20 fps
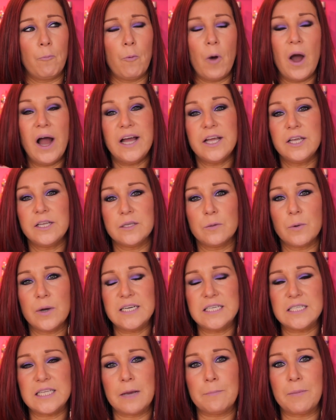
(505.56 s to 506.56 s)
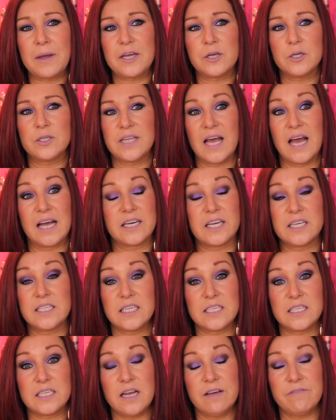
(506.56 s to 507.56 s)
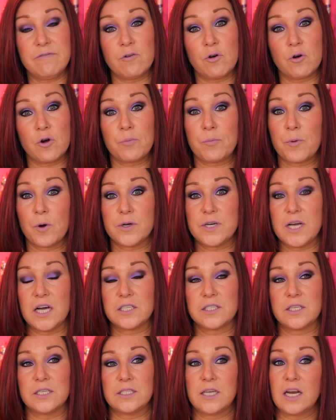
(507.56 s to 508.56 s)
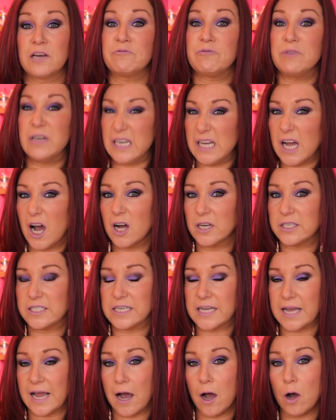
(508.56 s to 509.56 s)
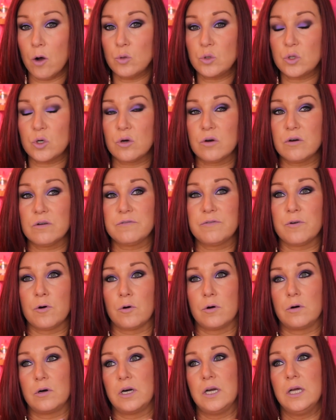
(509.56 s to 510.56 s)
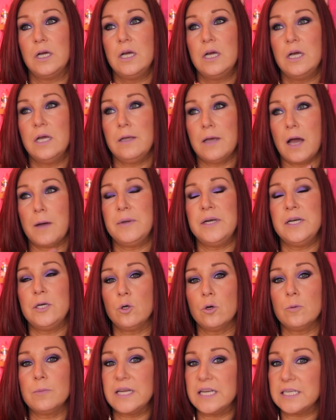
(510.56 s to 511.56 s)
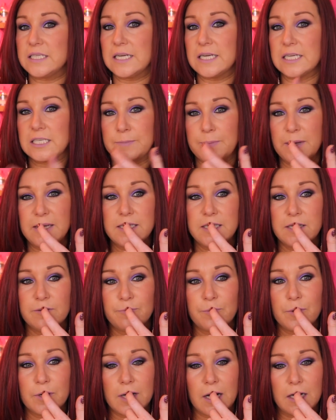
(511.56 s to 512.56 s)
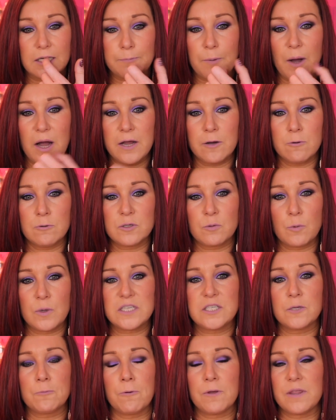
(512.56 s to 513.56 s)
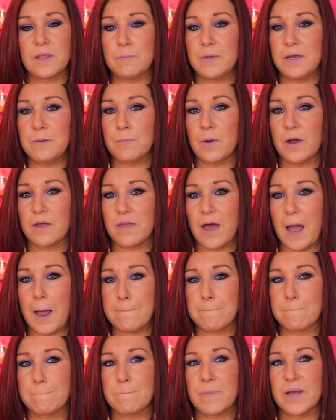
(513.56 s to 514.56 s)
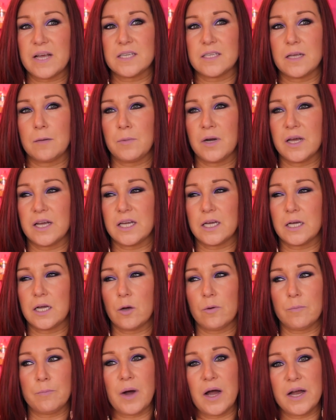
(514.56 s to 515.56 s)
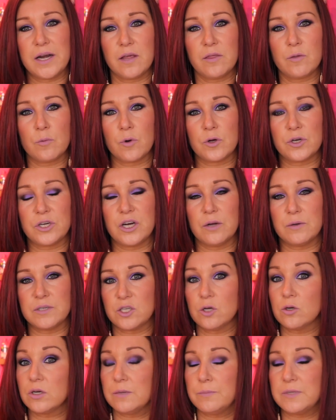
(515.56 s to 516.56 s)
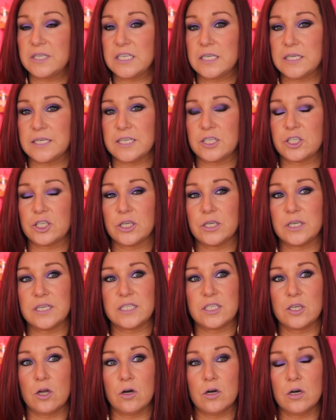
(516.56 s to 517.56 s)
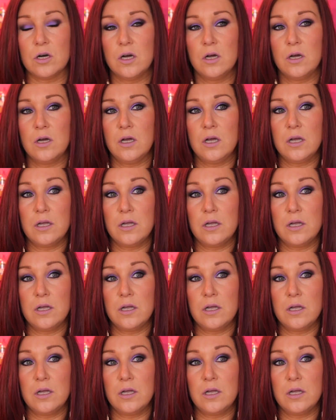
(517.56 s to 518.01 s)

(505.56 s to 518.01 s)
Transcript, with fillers: why, why does that make you sad? Because it's never on a product that's like really hard to get hold of, or, I mean, it normally is an expensive product, but I always wonder what they mean by that, because I'm like, go and buy another one. You know, it's not limited edition, it's not,